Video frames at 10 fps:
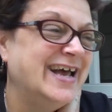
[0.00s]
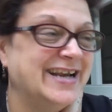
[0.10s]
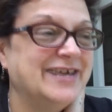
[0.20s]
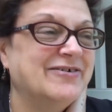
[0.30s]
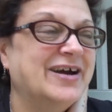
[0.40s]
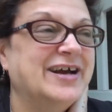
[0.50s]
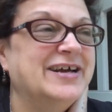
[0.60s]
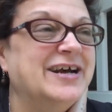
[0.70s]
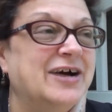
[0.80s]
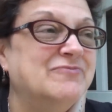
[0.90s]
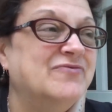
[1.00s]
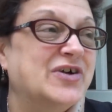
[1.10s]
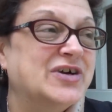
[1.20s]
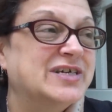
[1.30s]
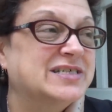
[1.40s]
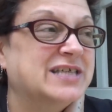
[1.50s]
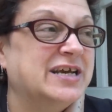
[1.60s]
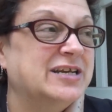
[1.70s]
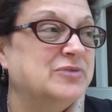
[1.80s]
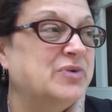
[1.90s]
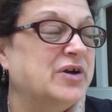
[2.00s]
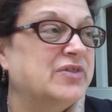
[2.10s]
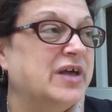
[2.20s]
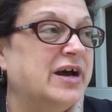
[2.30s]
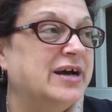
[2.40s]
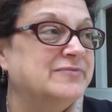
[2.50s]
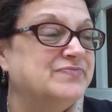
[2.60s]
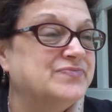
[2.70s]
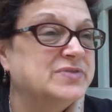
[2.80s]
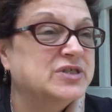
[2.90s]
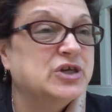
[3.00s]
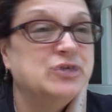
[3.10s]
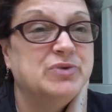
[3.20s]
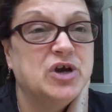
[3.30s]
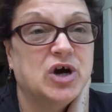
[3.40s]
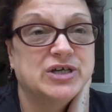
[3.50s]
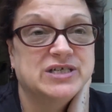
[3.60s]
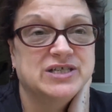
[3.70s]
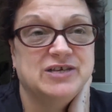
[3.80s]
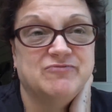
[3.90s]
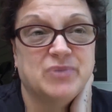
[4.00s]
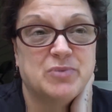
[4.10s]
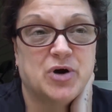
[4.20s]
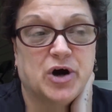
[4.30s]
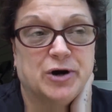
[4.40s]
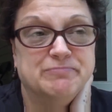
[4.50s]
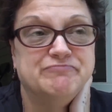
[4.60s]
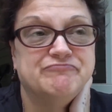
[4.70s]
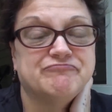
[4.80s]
Anyway, I'm very excited about that. It's going to be hard to leave my mom.